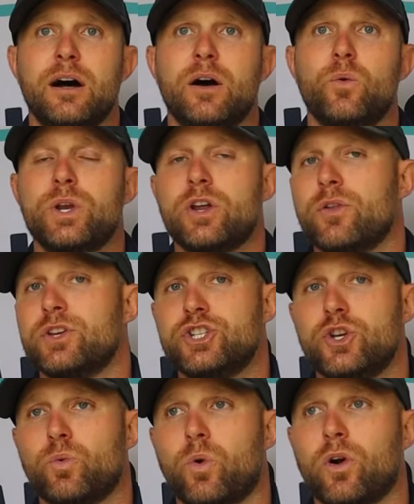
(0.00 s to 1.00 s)
we know that
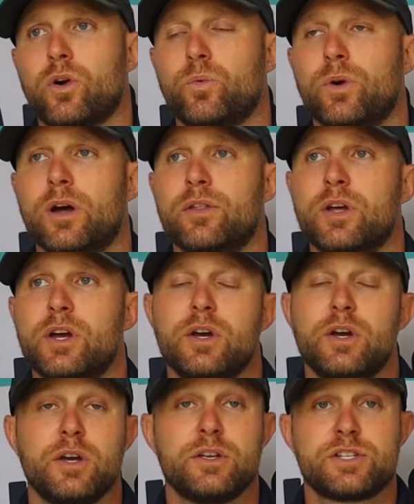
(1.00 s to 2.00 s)
you work with
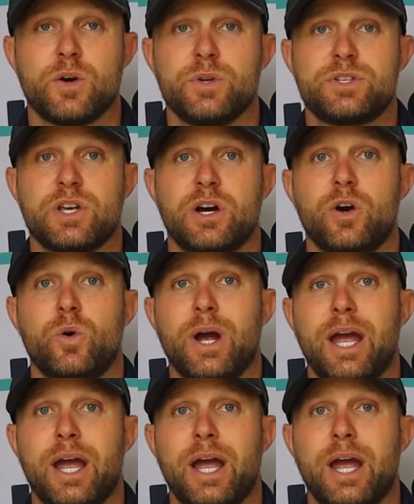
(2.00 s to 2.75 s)
so-and-so,